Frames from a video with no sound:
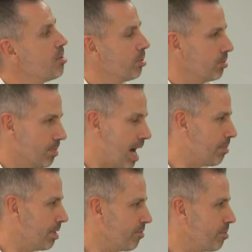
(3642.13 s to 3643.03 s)
But
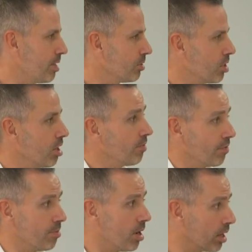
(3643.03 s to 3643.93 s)
happily for me, there's enough of a
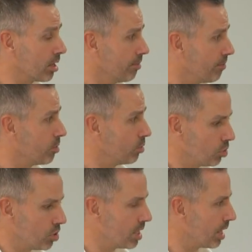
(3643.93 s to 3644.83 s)
market for those who
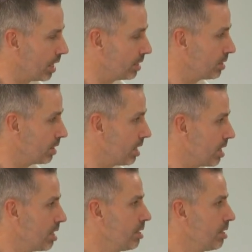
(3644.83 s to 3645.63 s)
need that agency